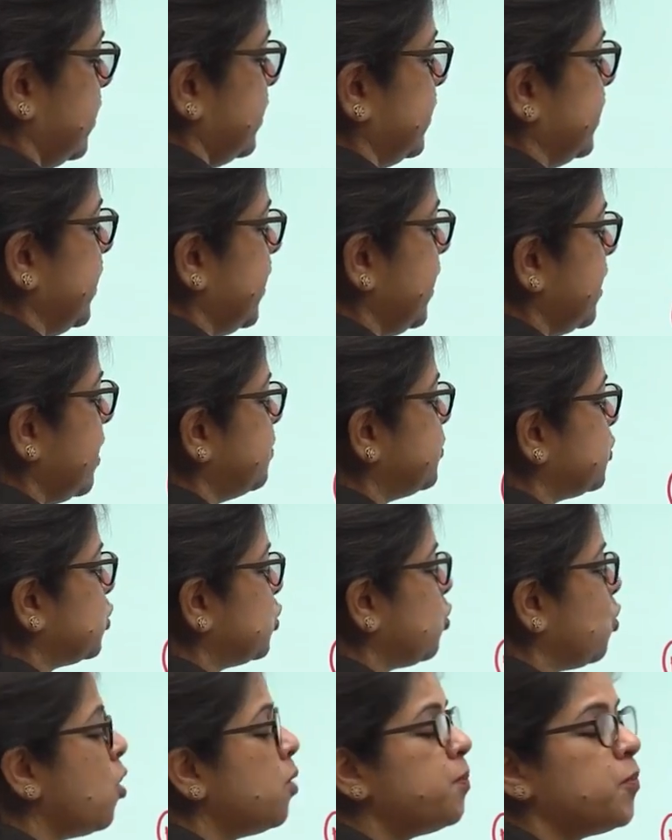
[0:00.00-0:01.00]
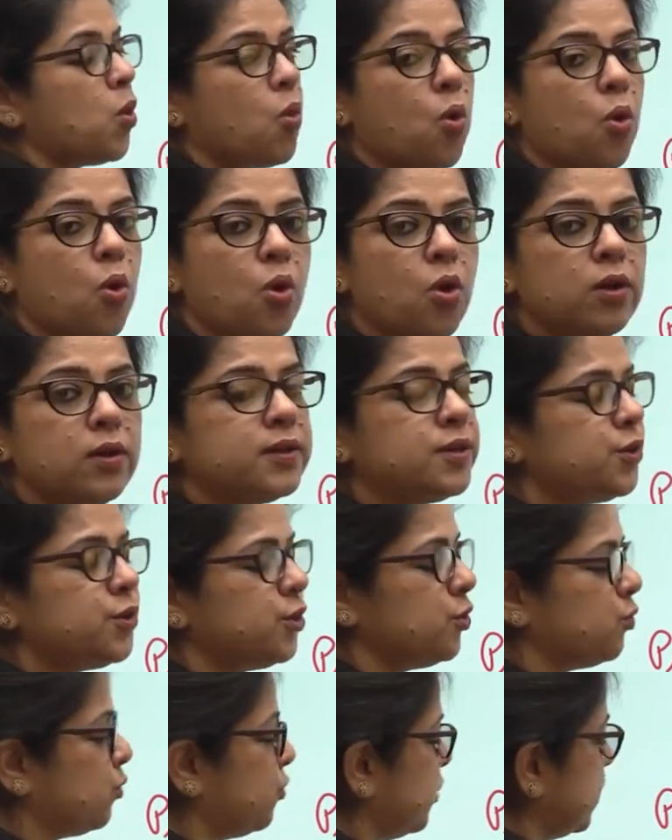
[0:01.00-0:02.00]
they absorb all the
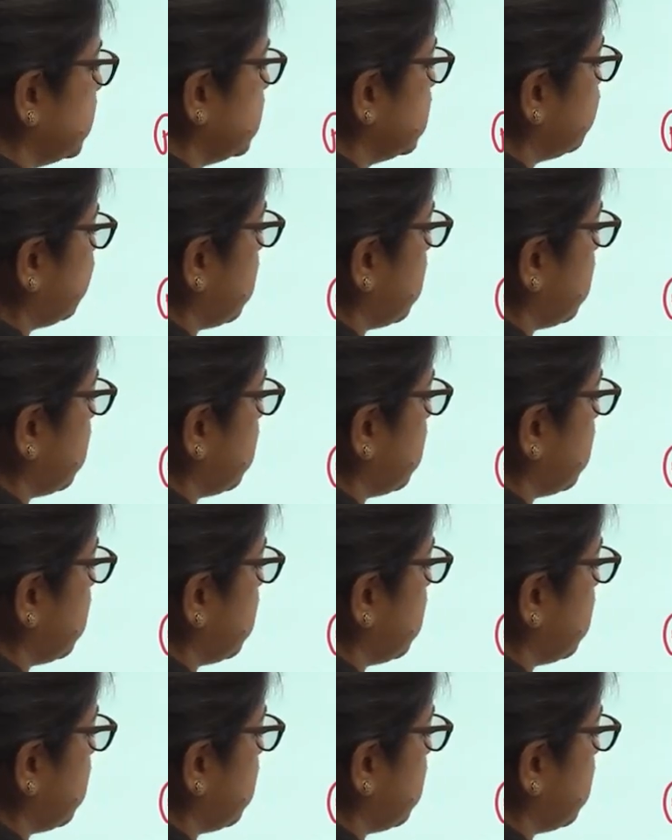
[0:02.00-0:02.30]
nutrients